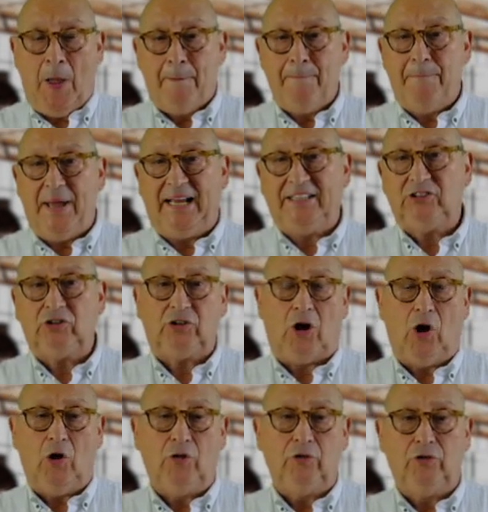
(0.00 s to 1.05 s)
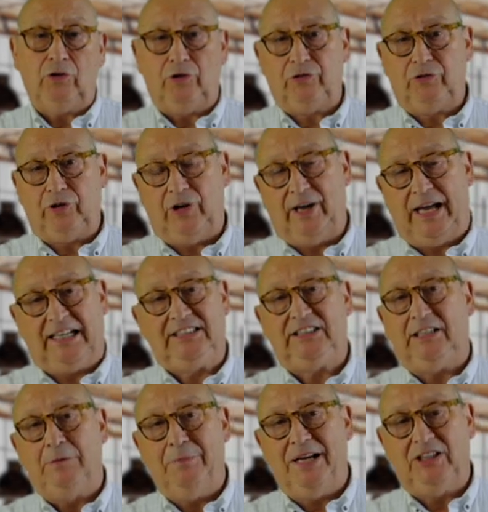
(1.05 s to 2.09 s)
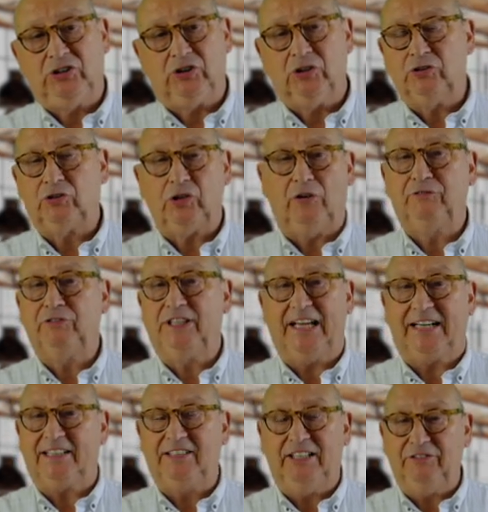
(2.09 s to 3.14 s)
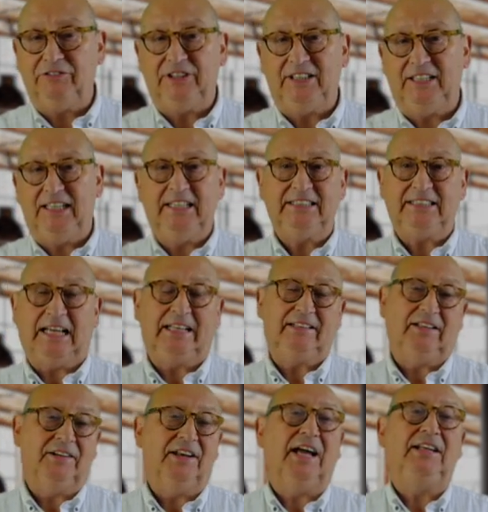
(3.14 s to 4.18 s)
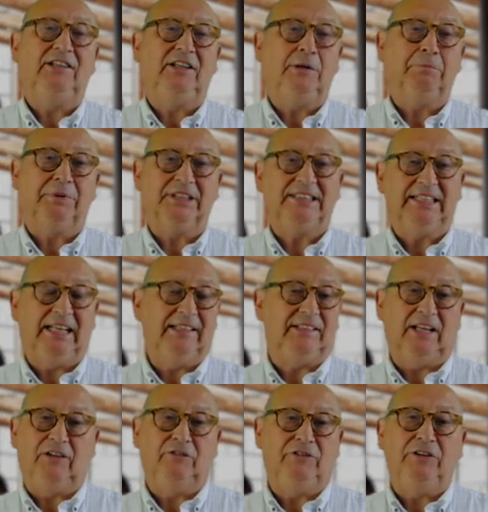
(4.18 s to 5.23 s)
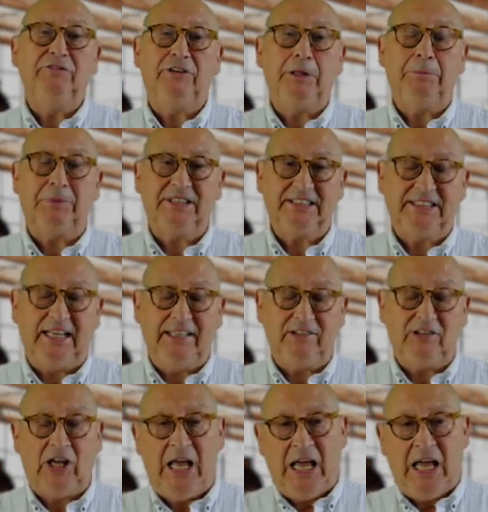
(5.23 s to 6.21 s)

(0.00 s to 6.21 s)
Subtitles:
based on the estimations of the activities at 90% and 50%,